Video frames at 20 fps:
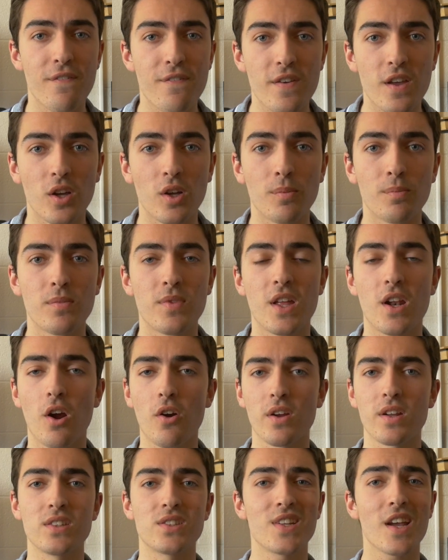film that
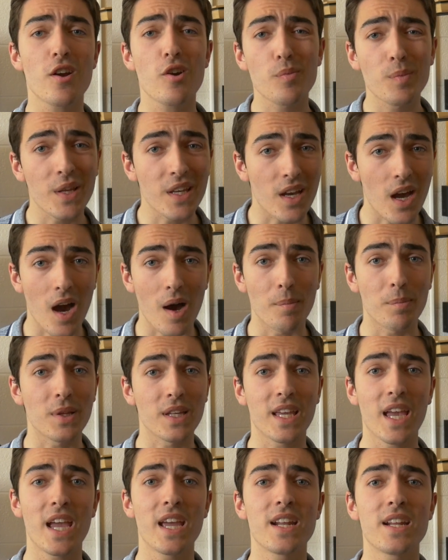aren't terribly
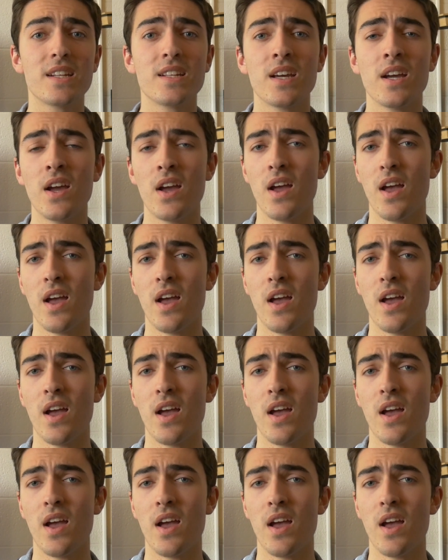complicated,